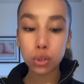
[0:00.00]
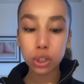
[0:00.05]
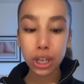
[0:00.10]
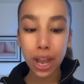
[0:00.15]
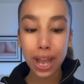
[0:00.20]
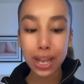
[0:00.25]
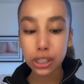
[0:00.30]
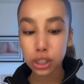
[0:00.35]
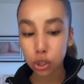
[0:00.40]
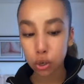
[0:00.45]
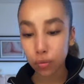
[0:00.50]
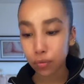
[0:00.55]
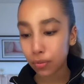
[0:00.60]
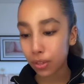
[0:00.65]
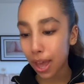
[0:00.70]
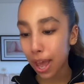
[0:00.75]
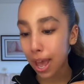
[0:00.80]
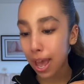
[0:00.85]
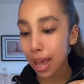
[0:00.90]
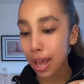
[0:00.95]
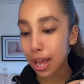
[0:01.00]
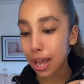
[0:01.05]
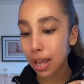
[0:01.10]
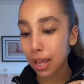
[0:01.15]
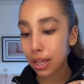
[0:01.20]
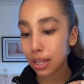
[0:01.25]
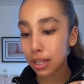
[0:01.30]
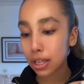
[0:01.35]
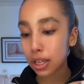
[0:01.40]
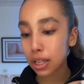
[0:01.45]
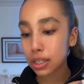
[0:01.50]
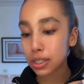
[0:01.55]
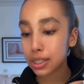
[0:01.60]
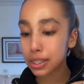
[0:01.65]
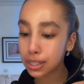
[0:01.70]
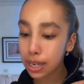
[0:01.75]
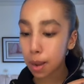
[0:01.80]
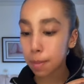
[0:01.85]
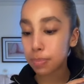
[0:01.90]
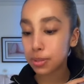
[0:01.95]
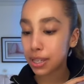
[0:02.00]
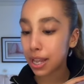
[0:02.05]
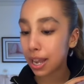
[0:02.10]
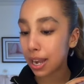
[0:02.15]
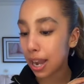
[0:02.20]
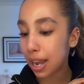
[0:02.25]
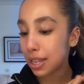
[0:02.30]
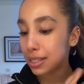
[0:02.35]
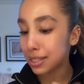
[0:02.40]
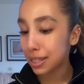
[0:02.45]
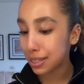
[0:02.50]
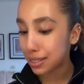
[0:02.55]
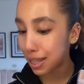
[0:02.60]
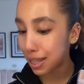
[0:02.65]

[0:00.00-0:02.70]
shades of their slip tin, and it says